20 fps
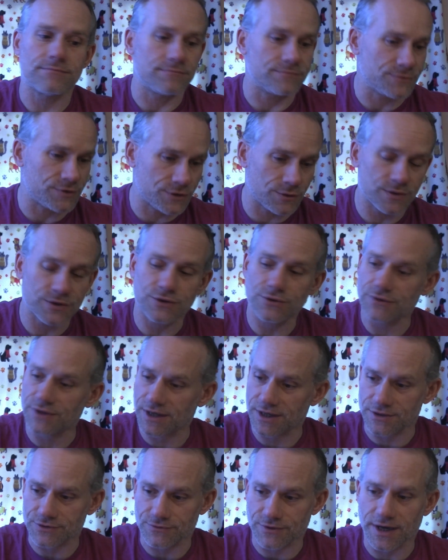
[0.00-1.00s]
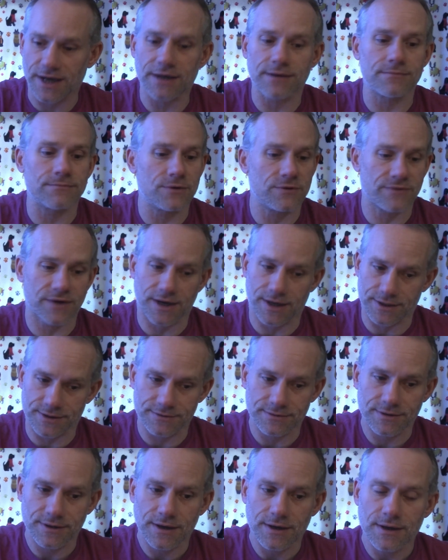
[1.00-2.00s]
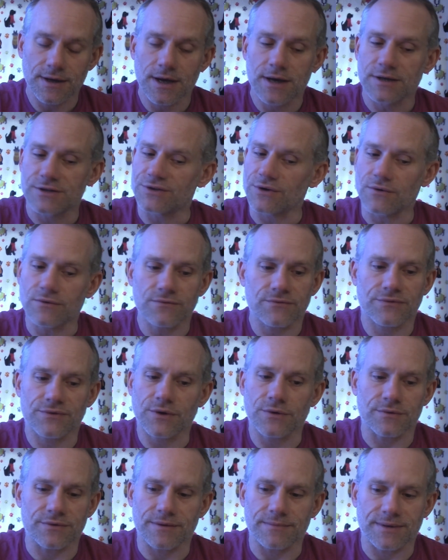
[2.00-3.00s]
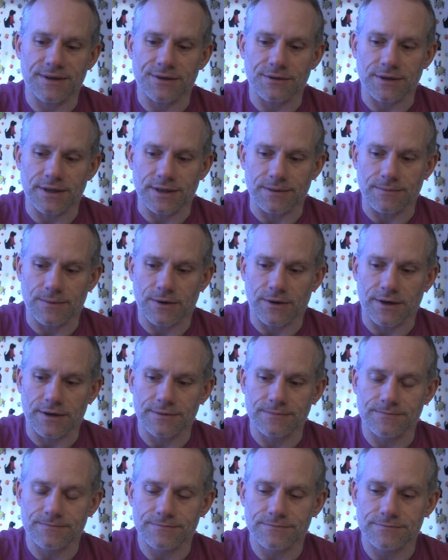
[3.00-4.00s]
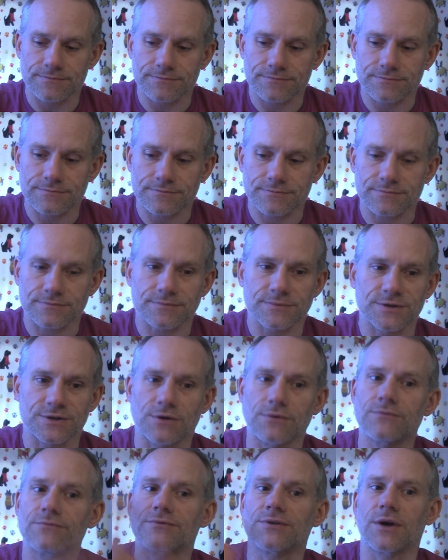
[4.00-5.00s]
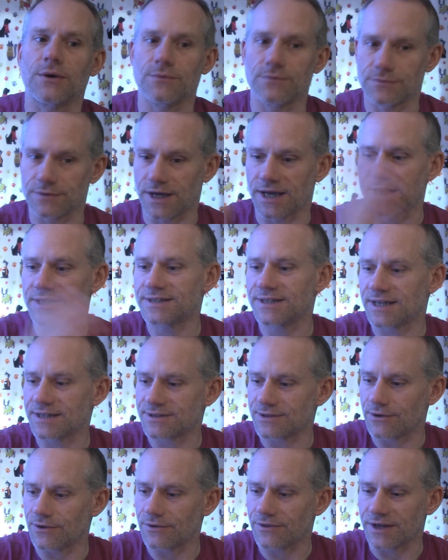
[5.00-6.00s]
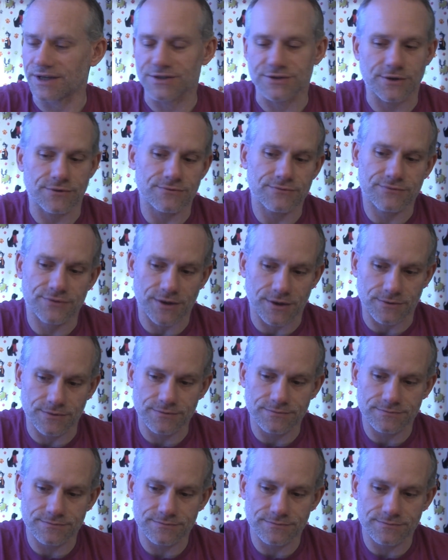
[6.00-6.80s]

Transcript: do what you think is right and move on. Don't float in the middle anymore. Don't float. I guess that's the whole thing. Don't float.